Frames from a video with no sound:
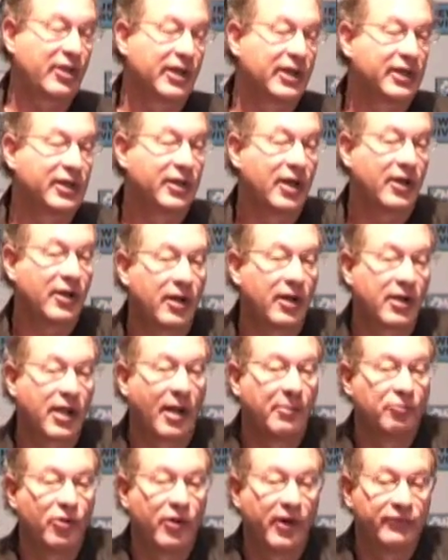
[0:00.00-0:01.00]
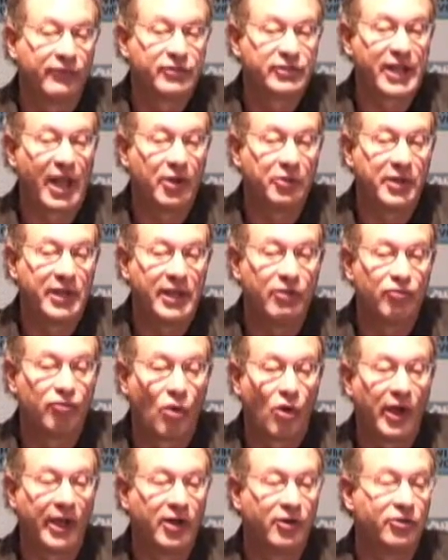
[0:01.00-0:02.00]
a couple of Saudi
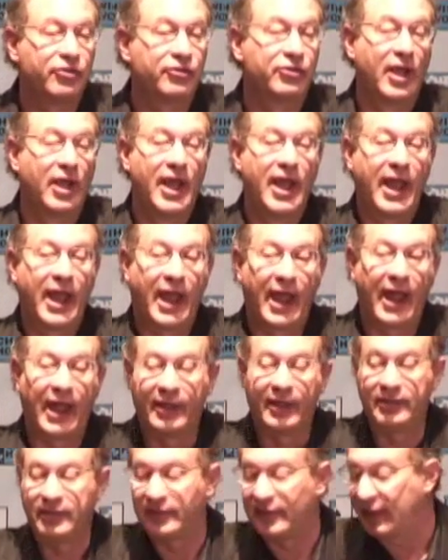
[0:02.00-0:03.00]
royals, and